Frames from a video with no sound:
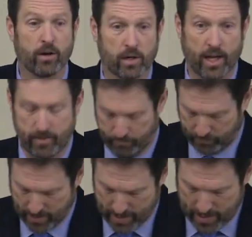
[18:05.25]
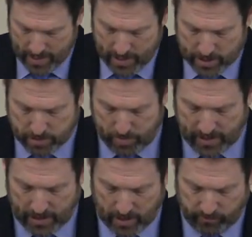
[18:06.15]
Okay.
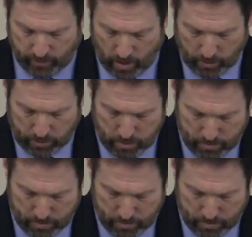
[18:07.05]
Speaking of growth, new